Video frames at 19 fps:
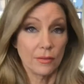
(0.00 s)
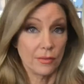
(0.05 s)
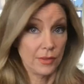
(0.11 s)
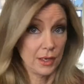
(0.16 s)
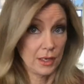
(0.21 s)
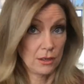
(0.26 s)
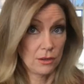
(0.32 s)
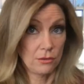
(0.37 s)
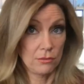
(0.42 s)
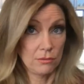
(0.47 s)

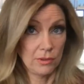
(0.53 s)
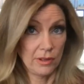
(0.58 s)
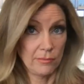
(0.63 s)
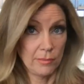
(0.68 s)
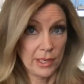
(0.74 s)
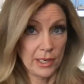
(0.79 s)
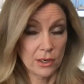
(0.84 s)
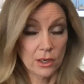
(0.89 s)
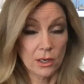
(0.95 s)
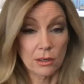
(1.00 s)
Thank you. Love my
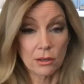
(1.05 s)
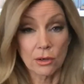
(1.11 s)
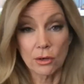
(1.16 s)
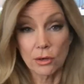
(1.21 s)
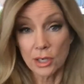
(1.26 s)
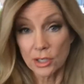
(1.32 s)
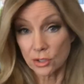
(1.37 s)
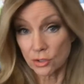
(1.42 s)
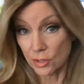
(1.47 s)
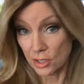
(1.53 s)
hair color.
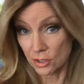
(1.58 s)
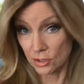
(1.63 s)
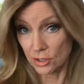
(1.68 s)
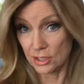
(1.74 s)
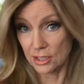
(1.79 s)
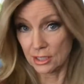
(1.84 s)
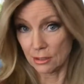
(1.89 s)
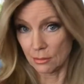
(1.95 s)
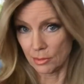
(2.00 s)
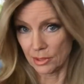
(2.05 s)
Okay, so here's the
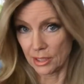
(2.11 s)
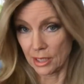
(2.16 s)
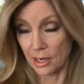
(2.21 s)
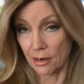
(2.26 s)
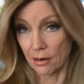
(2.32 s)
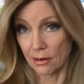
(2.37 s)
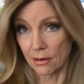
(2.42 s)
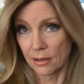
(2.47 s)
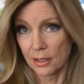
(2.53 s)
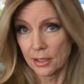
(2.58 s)
deal with the
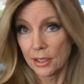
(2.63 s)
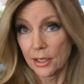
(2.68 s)
hair.